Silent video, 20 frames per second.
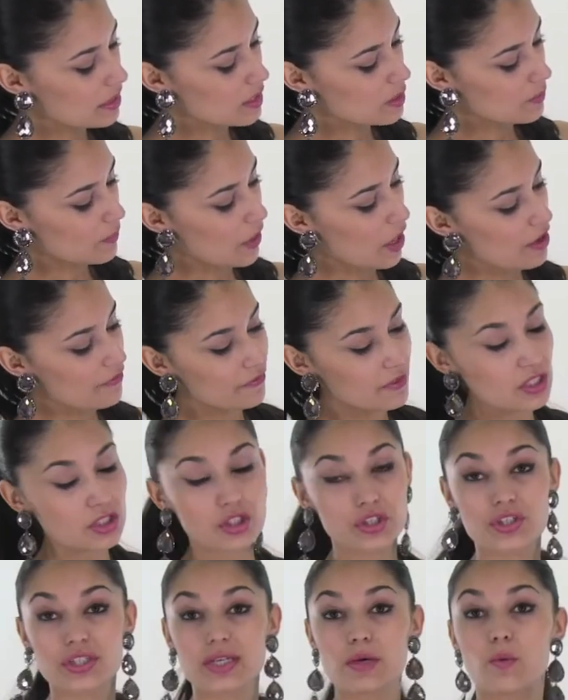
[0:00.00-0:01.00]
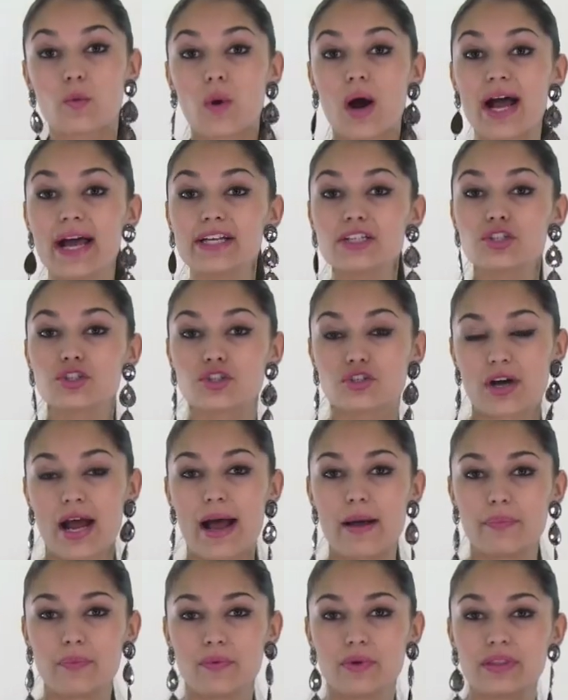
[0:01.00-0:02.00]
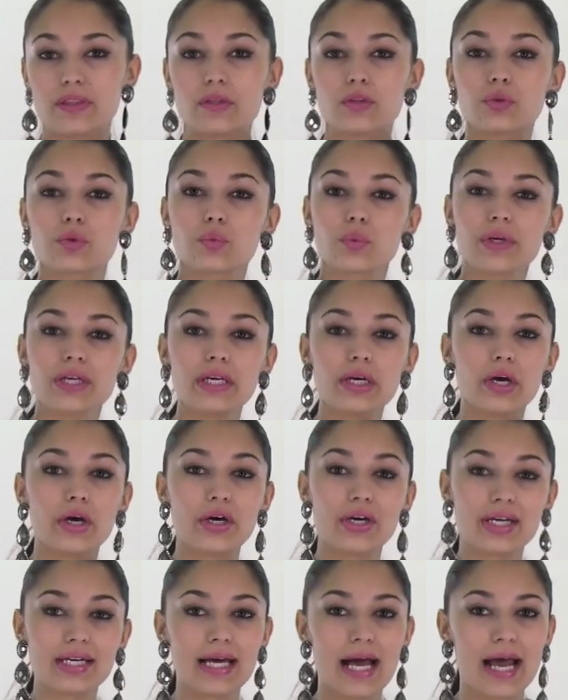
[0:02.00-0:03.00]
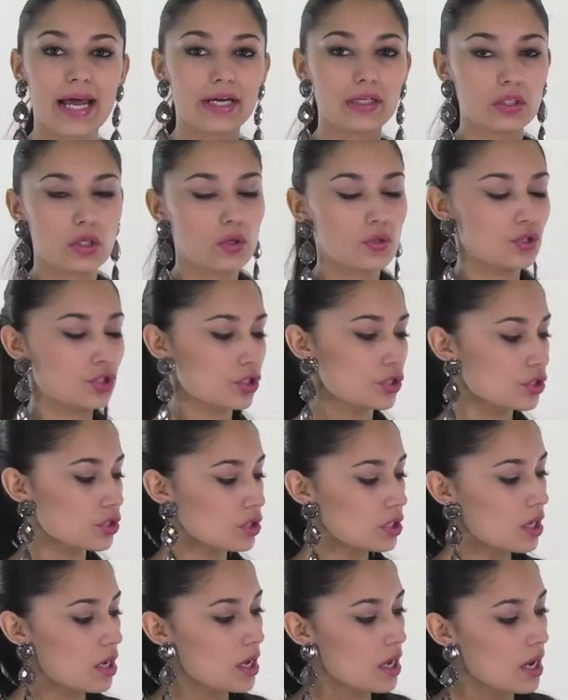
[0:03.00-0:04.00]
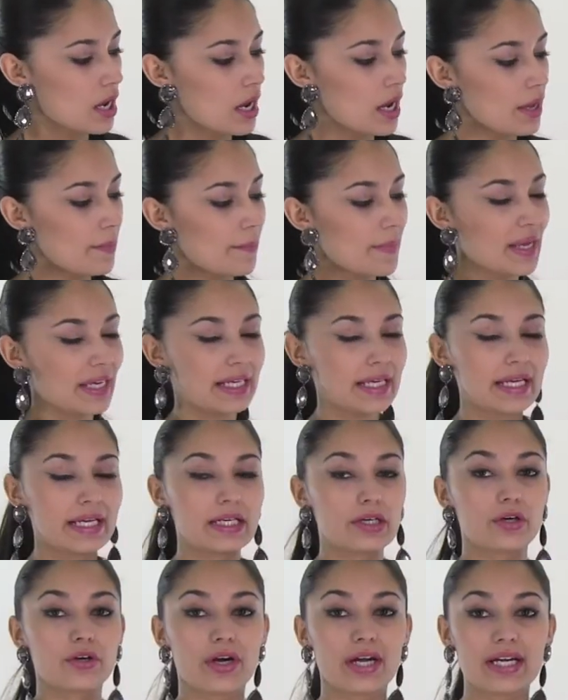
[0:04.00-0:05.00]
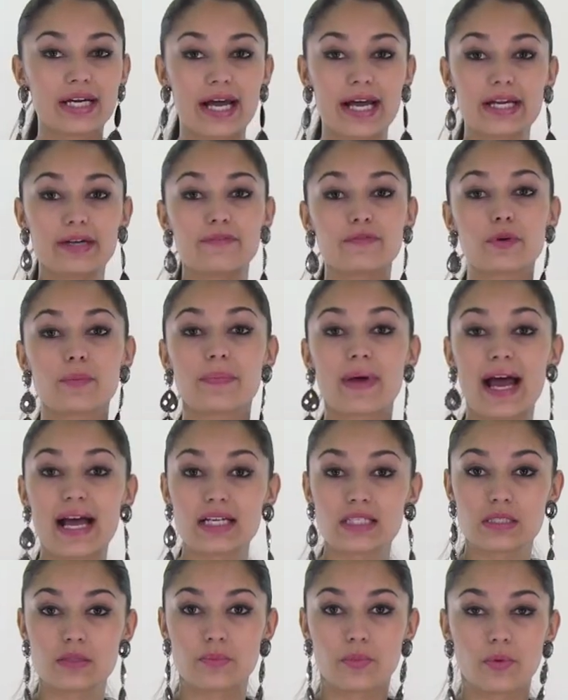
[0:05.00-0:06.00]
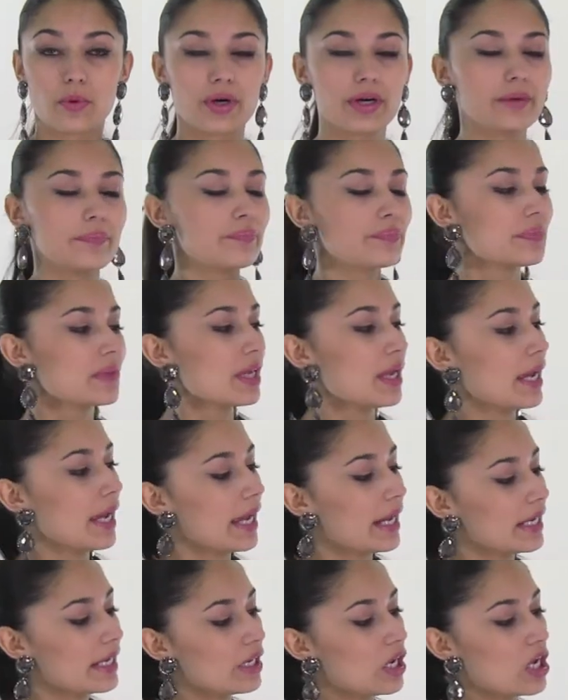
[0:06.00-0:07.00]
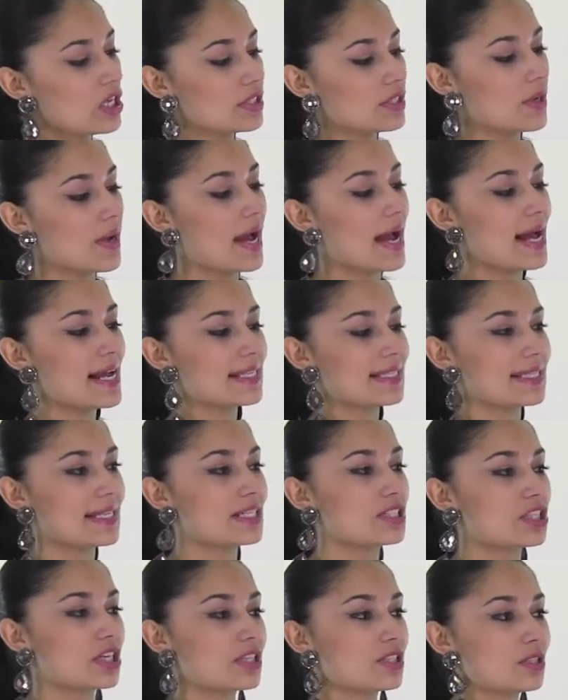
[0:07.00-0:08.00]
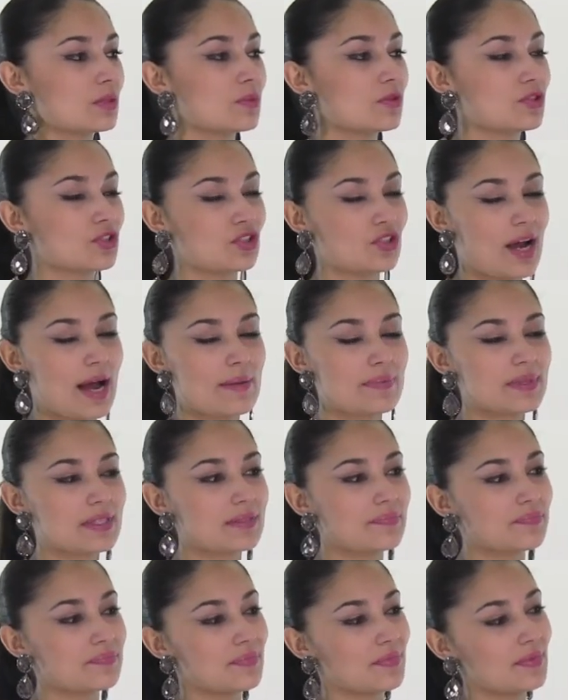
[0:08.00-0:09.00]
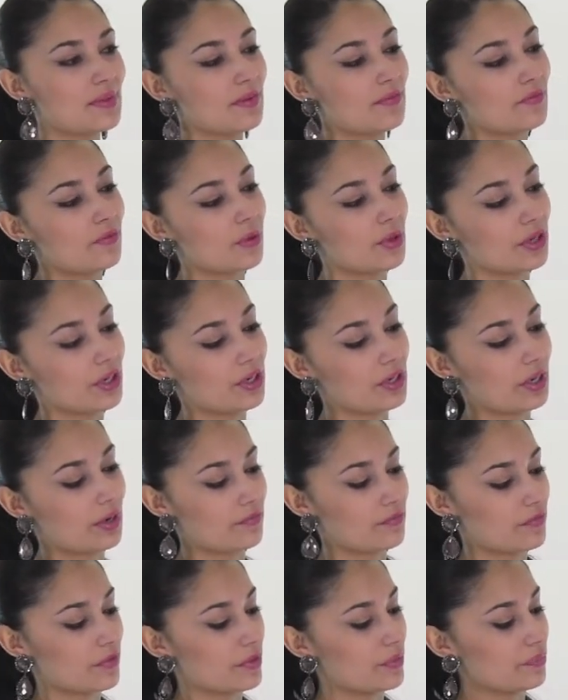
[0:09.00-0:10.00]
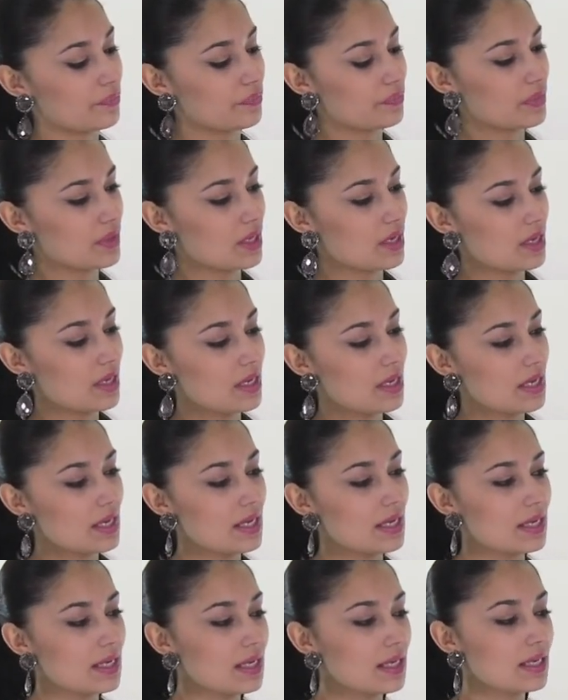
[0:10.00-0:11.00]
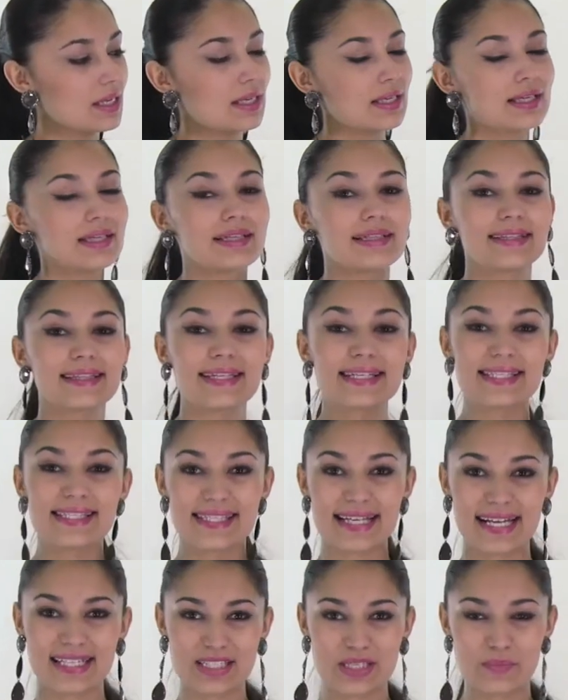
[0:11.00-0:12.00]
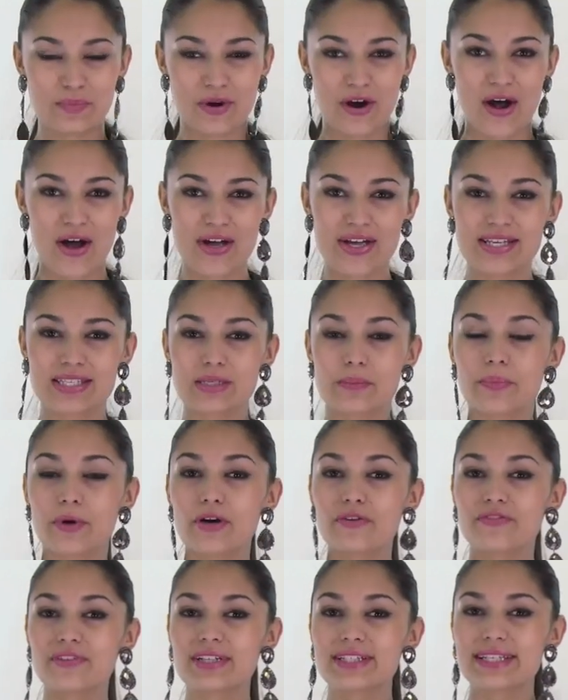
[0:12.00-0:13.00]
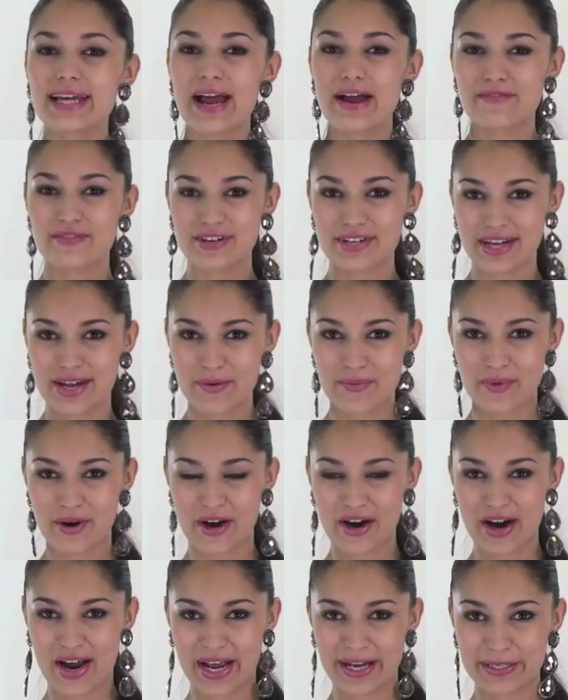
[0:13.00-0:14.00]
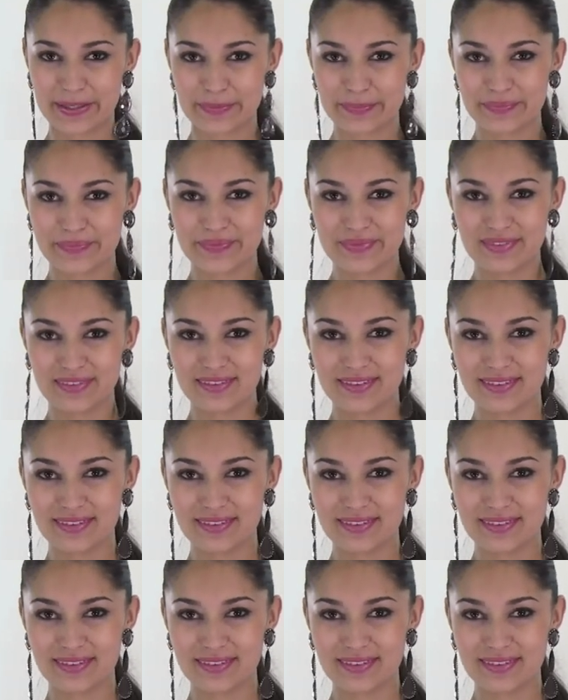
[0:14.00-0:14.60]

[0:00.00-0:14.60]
This bra features a wide strap with the three hook and eye closures, making it a great item for back support and it also had the adjustable straps for your comfort. This sexy bra is a perfect everyday wear item.